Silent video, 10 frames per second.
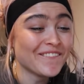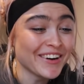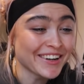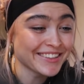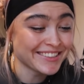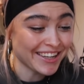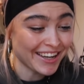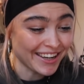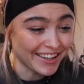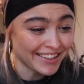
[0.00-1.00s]
What a
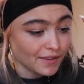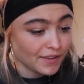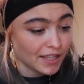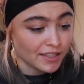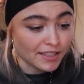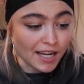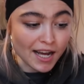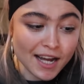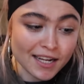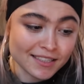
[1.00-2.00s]
concern. Vegan
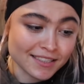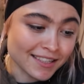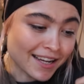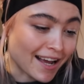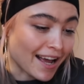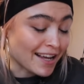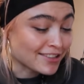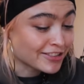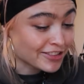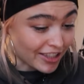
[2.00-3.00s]
ad
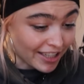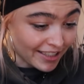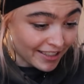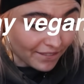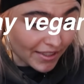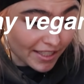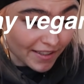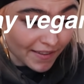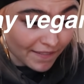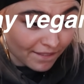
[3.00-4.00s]
astra,
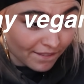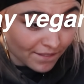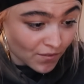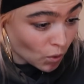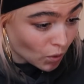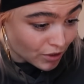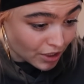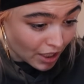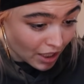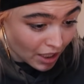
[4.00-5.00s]
vegan
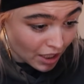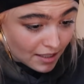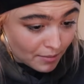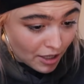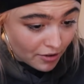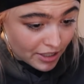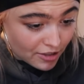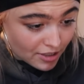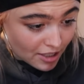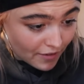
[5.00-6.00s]
Forza, the
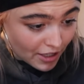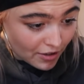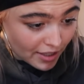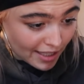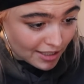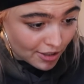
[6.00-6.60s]
margarita and stuff. I don't think that's